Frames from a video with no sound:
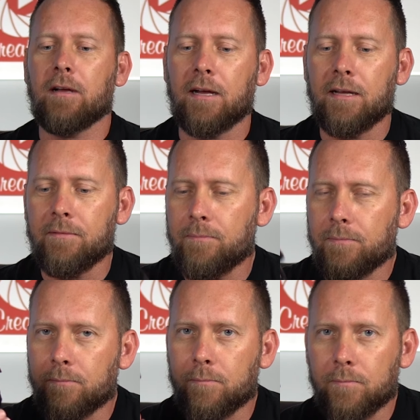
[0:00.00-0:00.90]
I
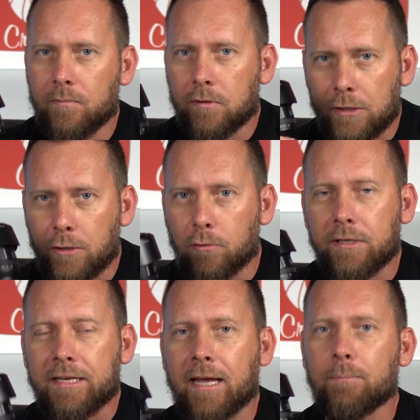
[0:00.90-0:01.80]

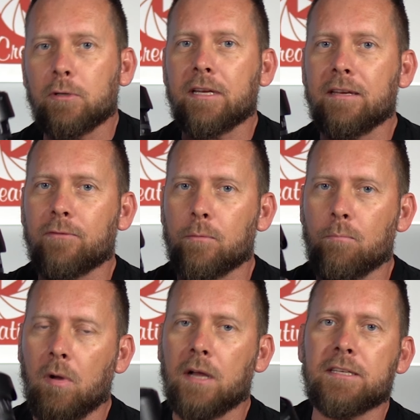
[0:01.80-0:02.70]
literally kept looking for
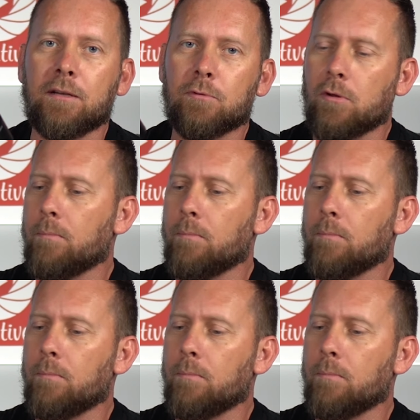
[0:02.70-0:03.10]
months, and it was